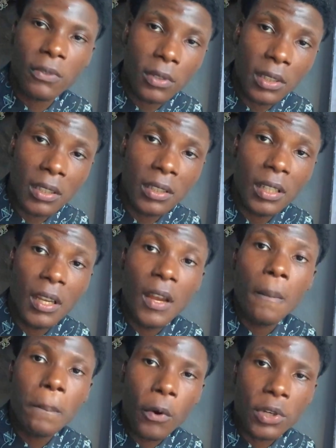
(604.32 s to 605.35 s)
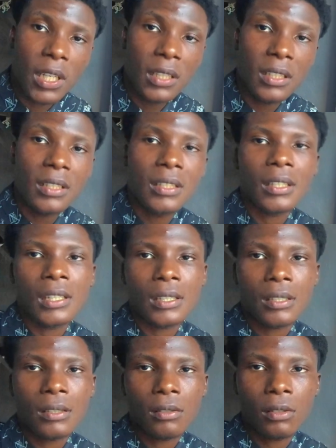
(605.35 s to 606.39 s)
for these purchases,
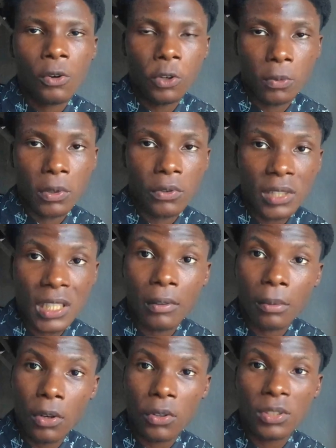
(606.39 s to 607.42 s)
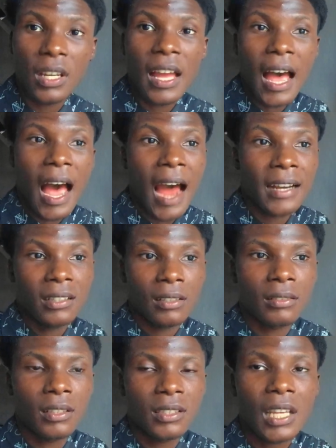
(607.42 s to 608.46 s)
is going to be receiving, because at
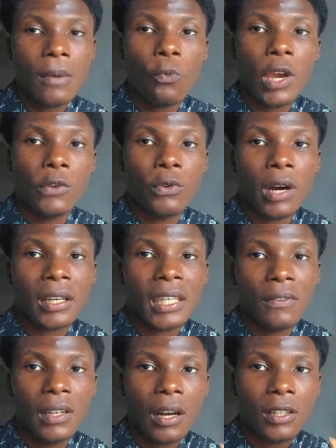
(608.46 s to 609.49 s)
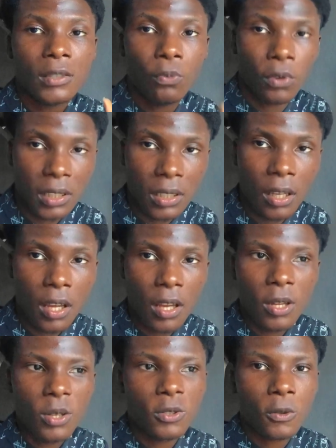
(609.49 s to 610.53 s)
the same way you are giving out money
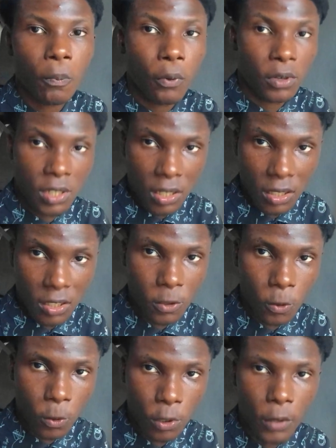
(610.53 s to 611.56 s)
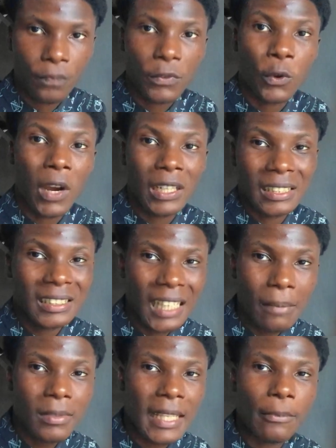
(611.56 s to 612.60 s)
to purchase this good, you are at the
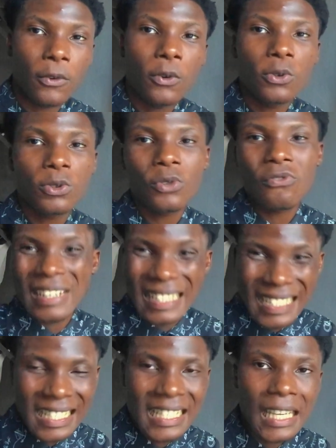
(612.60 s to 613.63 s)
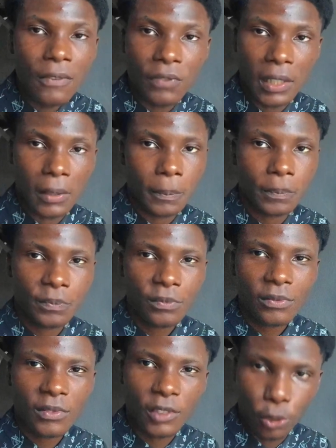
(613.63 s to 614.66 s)
same time also receiving
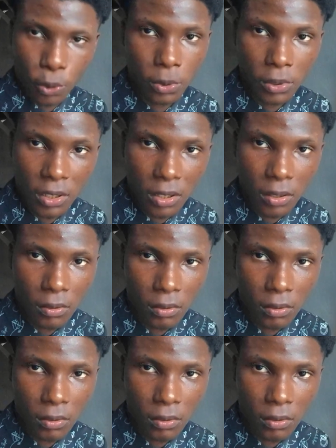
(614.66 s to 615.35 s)
the goods.